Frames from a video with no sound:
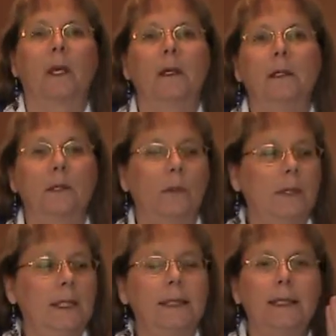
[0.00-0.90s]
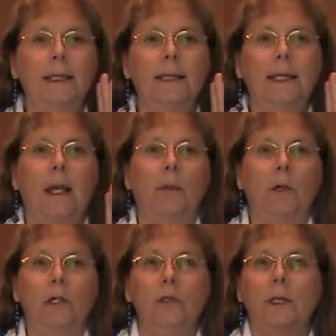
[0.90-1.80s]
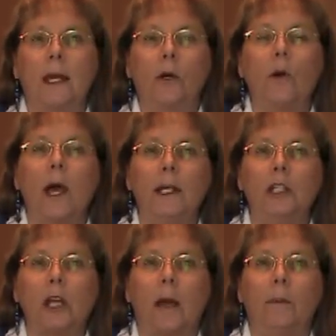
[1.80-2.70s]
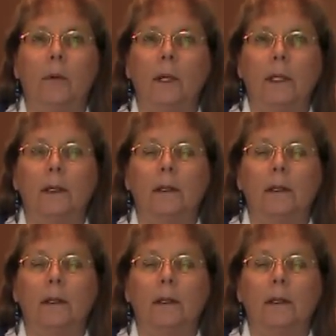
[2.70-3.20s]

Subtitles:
So this is the setup. We're going to use that karate chop point